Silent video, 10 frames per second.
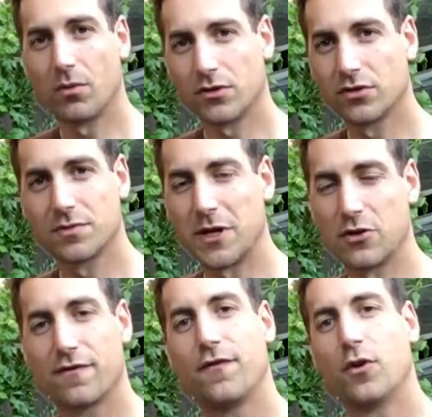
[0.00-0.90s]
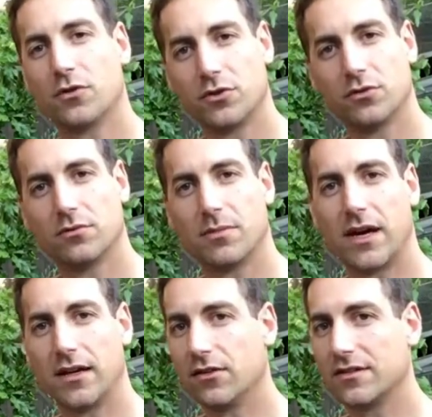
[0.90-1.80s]
You don't want to spend a
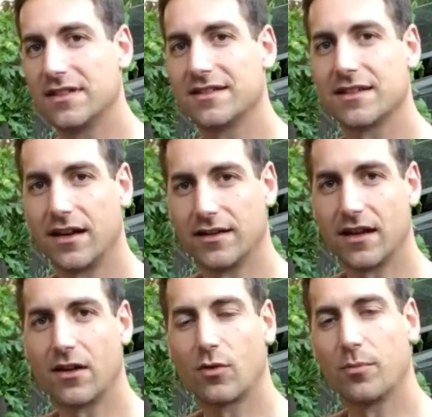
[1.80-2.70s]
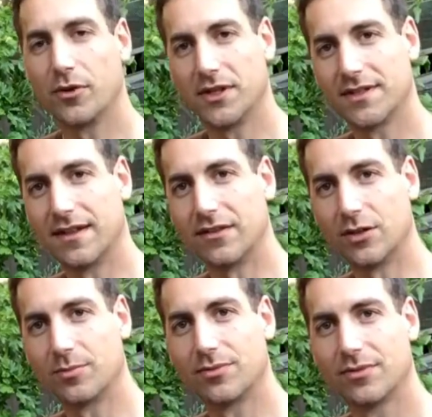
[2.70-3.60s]
fortune buying a designed
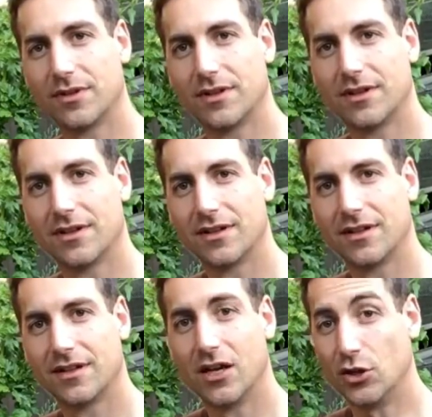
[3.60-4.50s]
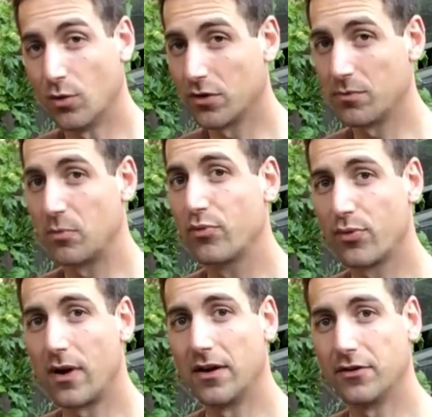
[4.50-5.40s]
aquaponic setup. You
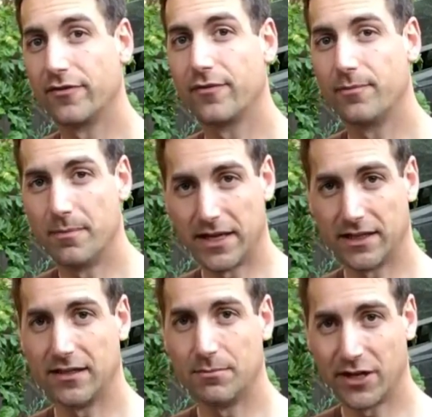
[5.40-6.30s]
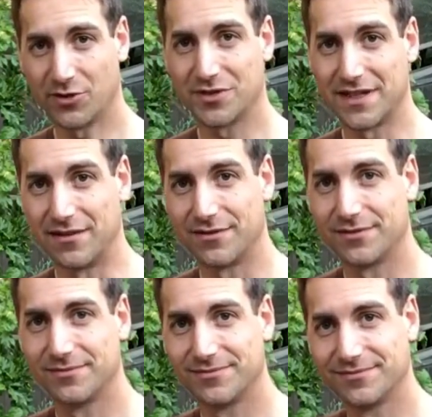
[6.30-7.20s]
want to be proud of making it by
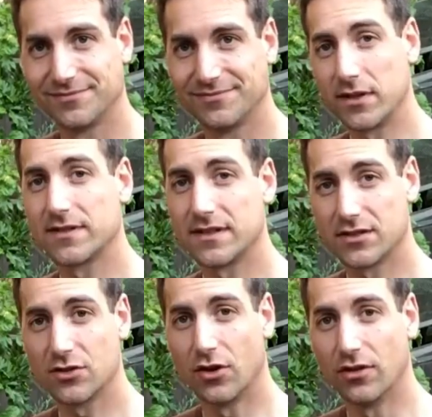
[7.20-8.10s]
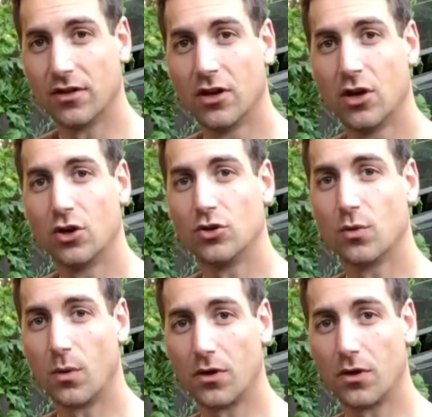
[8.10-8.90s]
yourself. And once it's done,